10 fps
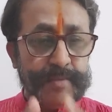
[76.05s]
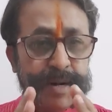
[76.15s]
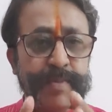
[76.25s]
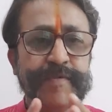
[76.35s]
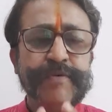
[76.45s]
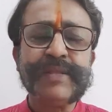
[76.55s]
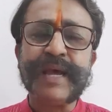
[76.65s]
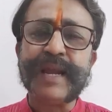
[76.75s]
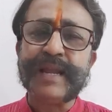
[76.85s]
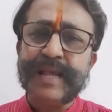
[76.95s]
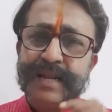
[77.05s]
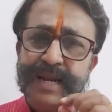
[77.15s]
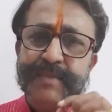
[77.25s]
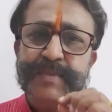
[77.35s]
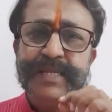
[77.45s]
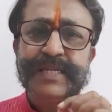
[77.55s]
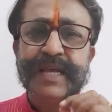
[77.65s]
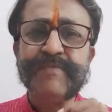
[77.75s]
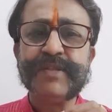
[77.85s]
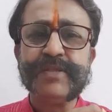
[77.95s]
But before that, let me
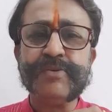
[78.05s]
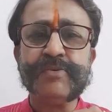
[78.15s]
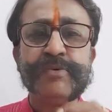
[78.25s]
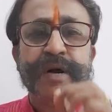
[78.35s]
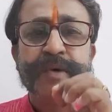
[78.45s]
share with you